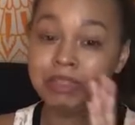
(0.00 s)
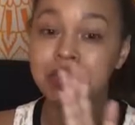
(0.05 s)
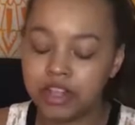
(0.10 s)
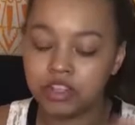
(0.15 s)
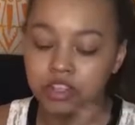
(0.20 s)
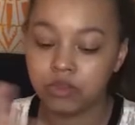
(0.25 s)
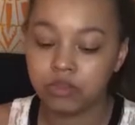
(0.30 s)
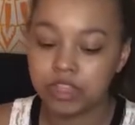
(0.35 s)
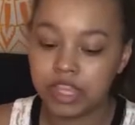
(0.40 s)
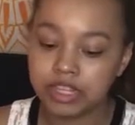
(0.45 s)

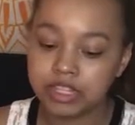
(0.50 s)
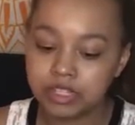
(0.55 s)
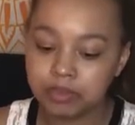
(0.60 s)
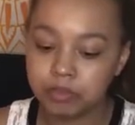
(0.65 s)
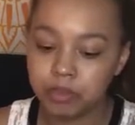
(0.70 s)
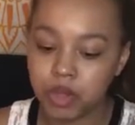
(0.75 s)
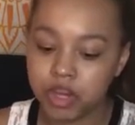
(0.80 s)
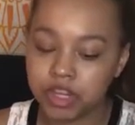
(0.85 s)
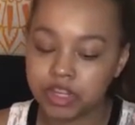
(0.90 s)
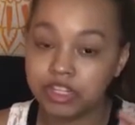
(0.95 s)
And so
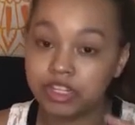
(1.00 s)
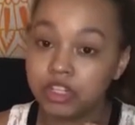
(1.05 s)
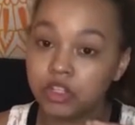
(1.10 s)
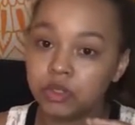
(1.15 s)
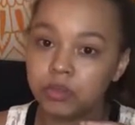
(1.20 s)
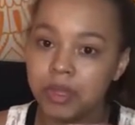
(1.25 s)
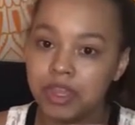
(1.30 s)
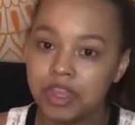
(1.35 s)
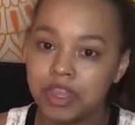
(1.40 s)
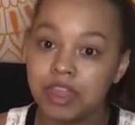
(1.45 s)
this book
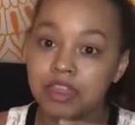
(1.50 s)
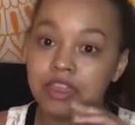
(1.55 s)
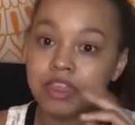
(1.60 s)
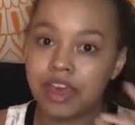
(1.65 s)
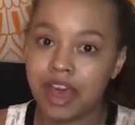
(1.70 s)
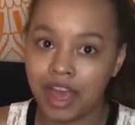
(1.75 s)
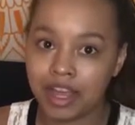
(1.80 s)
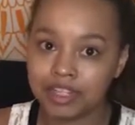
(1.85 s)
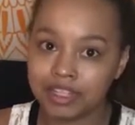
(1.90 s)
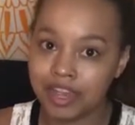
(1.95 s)
deals with
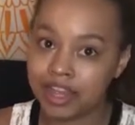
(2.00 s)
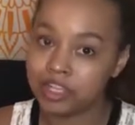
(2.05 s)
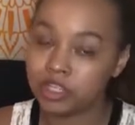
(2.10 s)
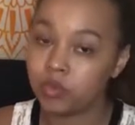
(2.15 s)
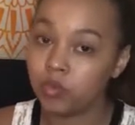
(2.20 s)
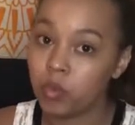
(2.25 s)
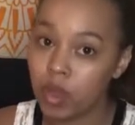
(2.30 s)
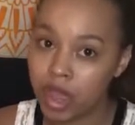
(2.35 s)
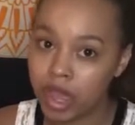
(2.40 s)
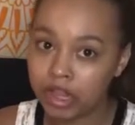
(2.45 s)
that
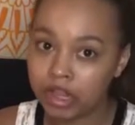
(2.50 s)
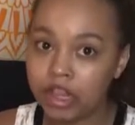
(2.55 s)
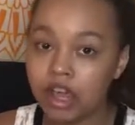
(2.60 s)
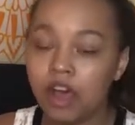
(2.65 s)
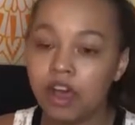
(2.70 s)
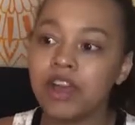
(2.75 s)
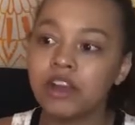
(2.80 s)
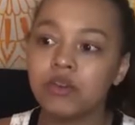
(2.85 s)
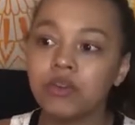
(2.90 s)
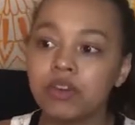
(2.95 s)
as
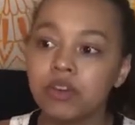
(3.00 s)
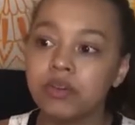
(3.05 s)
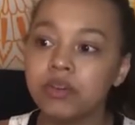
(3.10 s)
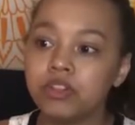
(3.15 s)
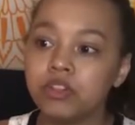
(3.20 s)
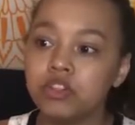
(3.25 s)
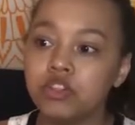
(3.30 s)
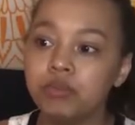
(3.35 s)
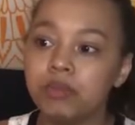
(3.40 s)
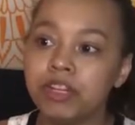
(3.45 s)
well. I don't want to
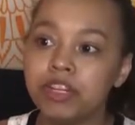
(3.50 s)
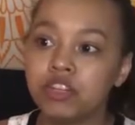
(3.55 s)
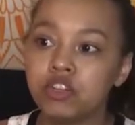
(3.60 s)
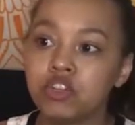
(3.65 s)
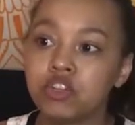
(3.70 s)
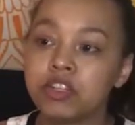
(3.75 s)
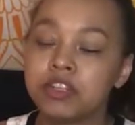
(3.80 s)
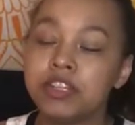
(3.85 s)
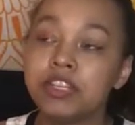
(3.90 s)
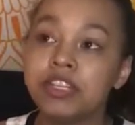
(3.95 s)
go into too
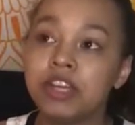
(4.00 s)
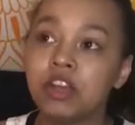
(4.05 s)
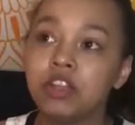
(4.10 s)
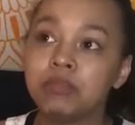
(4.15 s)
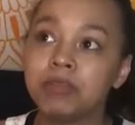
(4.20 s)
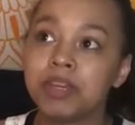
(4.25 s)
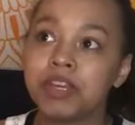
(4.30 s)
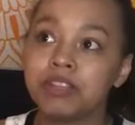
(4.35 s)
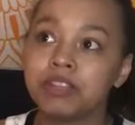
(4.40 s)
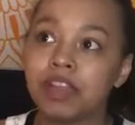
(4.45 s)
many
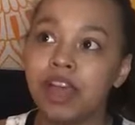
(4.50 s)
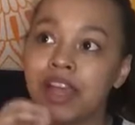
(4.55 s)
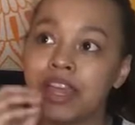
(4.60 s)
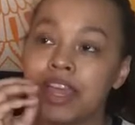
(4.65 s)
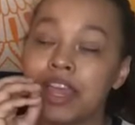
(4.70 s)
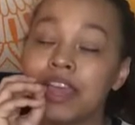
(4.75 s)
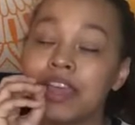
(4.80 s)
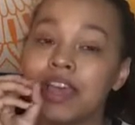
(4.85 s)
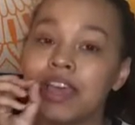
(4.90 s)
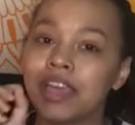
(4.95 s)
details because
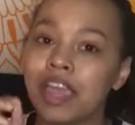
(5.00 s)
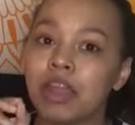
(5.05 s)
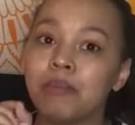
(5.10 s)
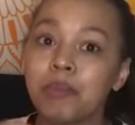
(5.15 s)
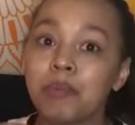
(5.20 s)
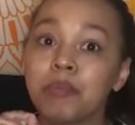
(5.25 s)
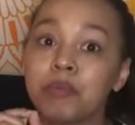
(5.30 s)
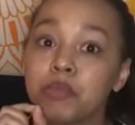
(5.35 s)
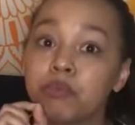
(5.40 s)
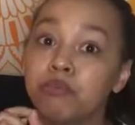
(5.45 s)
I
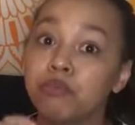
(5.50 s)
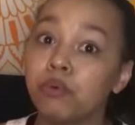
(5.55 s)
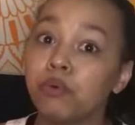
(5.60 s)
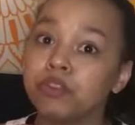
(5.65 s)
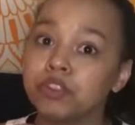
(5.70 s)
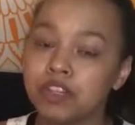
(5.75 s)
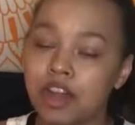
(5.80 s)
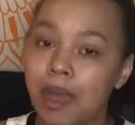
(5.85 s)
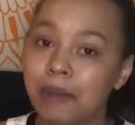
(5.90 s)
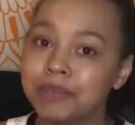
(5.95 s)
can't remember the
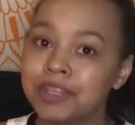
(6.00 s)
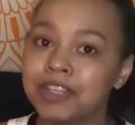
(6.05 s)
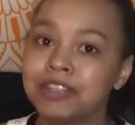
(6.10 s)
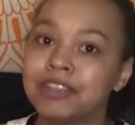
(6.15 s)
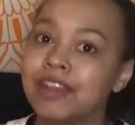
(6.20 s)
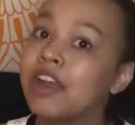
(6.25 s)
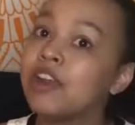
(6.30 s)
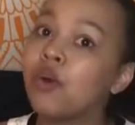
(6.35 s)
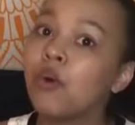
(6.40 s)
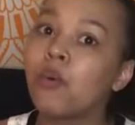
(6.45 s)
full
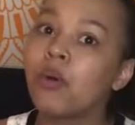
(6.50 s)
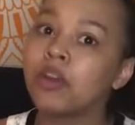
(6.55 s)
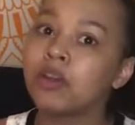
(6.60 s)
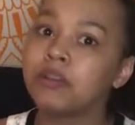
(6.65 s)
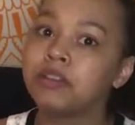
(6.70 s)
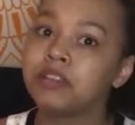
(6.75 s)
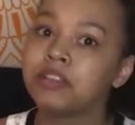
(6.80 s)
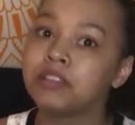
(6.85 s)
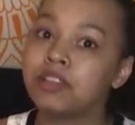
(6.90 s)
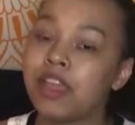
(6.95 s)
synopsis, and I don't
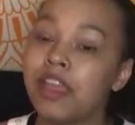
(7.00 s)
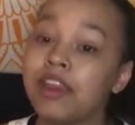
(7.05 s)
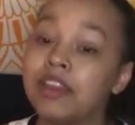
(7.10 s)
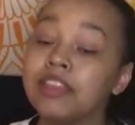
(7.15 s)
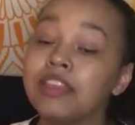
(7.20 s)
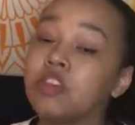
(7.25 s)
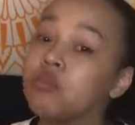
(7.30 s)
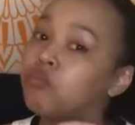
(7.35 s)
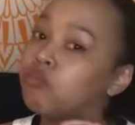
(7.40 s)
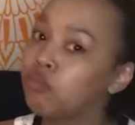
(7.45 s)
want to say
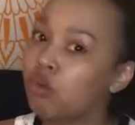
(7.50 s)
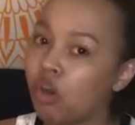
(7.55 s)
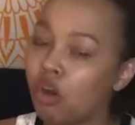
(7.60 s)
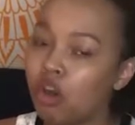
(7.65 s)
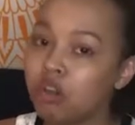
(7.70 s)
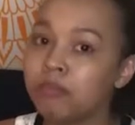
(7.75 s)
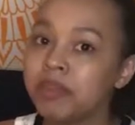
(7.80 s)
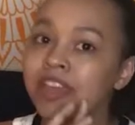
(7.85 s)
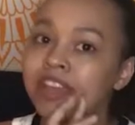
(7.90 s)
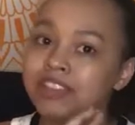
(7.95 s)
anything
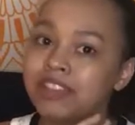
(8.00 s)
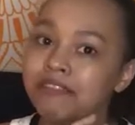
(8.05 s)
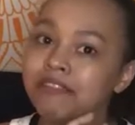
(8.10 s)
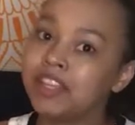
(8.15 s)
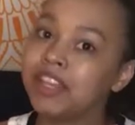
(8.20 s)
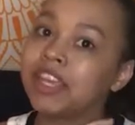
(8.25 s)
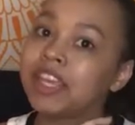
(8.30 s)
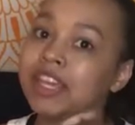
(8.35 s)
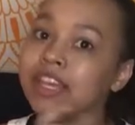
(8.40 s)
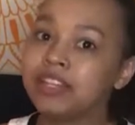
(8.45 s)
wrong because I
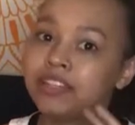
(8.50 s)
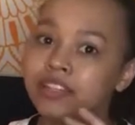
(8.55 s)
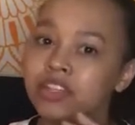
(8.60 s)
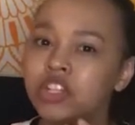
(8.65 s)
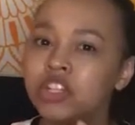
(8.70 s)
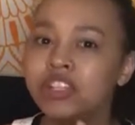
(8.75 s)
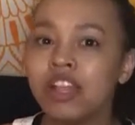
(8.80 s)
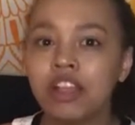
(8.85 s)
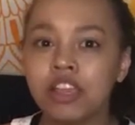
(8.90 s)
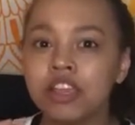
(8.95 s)
feel like it is
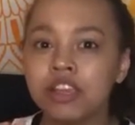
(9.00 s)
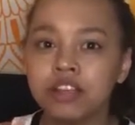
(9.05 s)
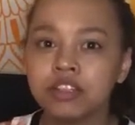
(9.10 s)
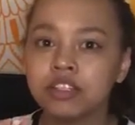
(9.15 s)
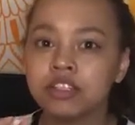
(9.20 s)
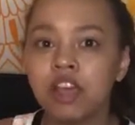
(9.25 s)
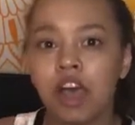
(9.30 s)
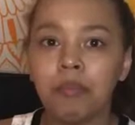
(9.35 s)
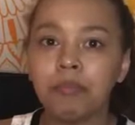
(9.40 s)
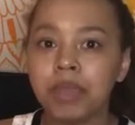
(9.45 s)
such a
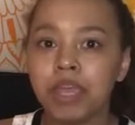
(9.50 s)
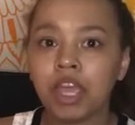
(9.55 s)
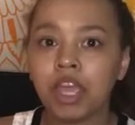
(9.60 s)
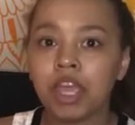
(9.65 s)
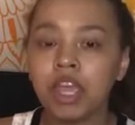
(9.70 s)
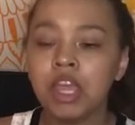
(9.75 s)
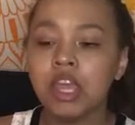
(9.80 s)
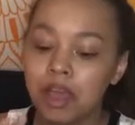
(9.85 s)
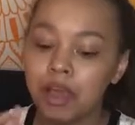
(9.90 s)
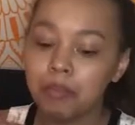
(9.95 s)
delicate
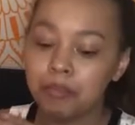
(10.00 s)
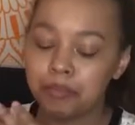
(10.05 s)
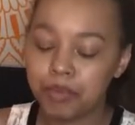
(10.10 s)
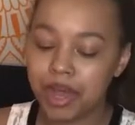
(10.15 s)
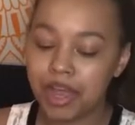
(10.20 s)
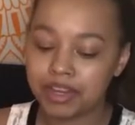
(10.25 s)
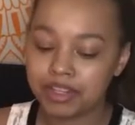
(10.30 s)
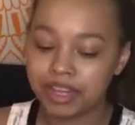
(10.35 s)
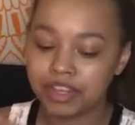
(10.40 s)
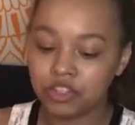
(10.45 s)
topic.
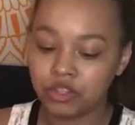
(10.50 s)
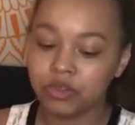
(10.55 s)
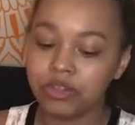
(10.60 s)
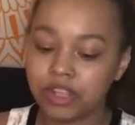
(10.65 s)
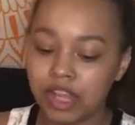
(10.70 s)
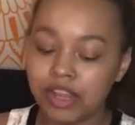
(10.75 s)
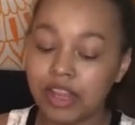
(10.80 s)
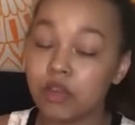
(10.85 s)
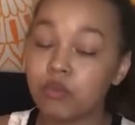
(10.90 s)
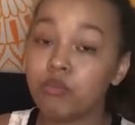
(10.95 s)
But as
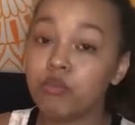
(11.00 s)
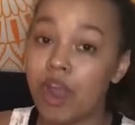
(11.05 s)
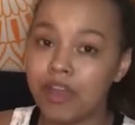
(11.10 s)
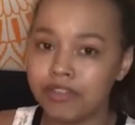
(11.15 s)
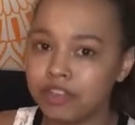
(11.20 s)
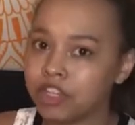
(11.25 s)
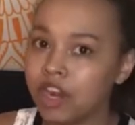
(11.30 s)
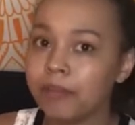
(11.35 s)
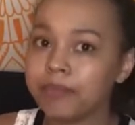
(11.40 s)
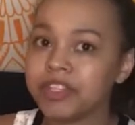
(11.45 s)
soon as I, like,
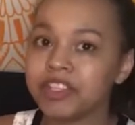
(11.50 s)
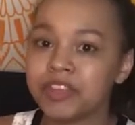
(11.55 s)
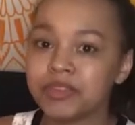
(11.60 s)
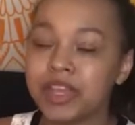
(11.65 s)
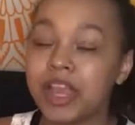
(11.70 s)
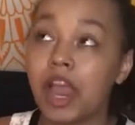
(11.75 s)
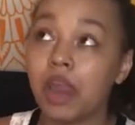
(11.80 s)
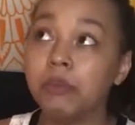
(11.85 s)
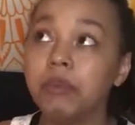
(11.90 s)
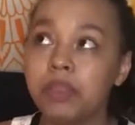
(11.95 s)
read the synopsis, I
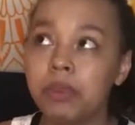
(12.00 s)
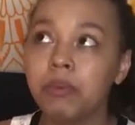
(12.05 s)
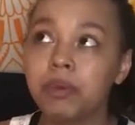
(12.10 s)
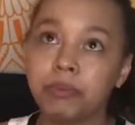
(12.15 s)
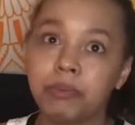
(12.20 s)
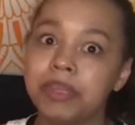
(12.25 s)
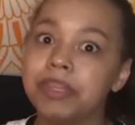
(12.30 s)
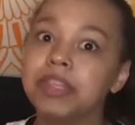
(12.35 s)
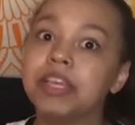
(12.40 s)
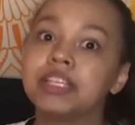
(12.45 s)
was like, I really
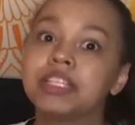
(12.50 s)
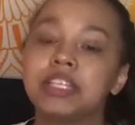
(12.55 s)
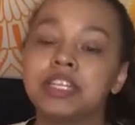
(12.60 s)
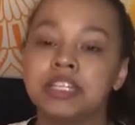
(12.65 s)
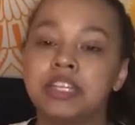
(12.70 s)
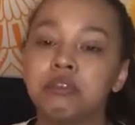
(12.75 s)
want to read this.